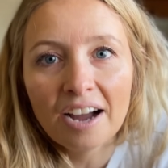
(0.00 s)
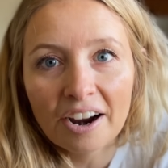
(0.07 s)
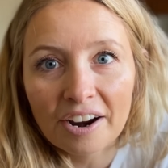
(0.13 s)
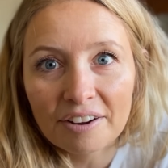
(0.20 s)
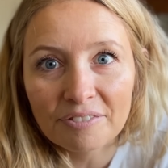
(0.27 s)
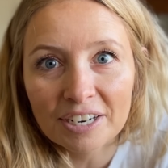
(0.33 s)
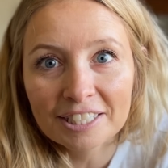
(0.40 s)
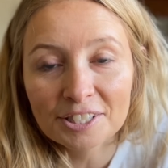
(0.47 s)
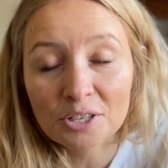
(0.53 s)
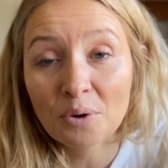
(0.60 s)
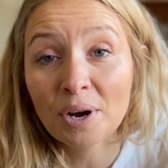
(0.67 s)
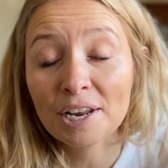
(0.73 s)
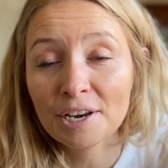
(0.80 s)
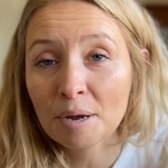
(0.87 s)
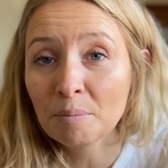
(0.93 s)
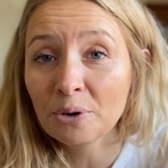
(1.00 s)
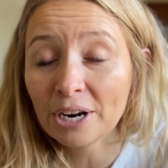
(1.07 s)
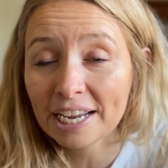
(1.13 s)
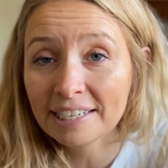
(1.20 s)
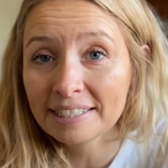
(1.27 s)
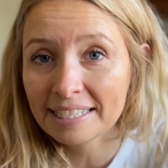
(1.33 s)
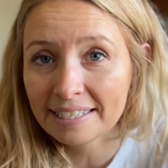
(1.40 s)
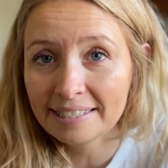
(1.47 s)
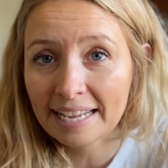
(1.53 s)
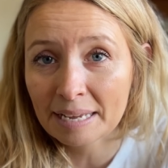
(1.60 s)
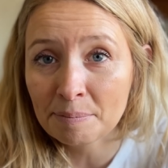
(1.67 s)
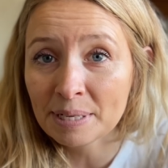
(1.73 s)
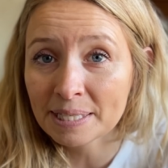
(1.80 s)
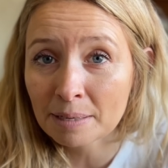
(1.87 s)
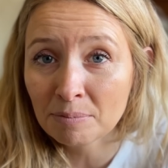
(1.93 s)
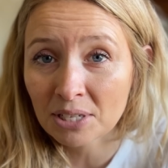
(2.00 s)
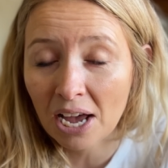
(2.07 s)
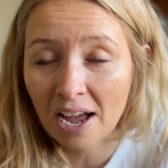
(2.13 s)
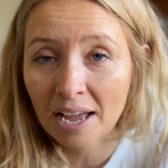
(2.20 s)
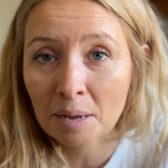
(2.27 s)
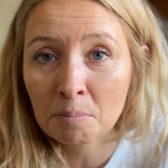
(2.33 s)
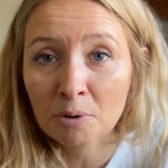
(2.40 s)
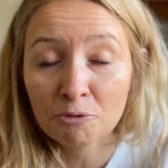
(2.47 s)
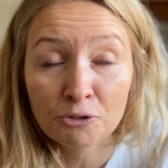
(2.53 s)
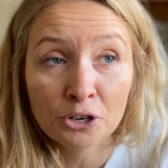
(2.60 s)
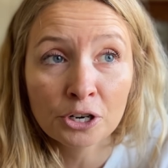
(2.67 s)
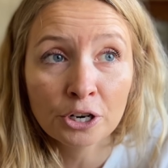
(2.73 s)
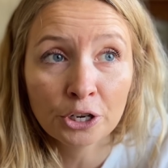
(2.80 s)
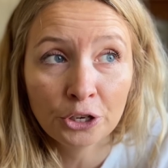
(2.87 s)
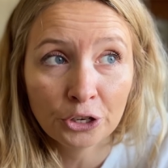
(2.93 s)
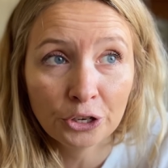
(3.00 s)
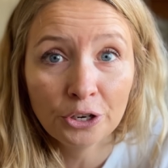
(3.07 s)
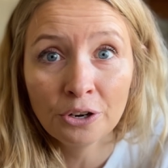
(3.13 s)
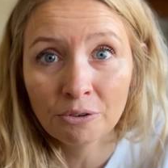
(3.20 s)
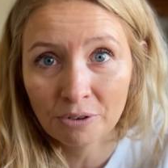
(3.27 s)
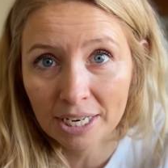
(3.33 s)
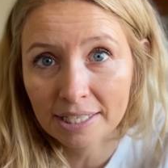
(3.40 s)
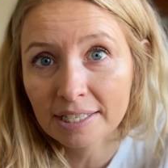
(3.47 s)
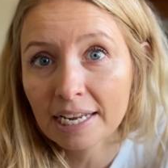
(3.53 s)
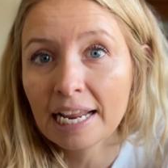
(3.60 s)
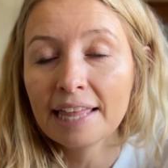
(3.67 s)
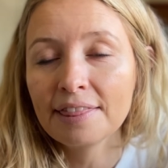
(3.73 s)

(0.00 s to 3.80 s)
All right, friends, so number eight did take me some time for a good reason,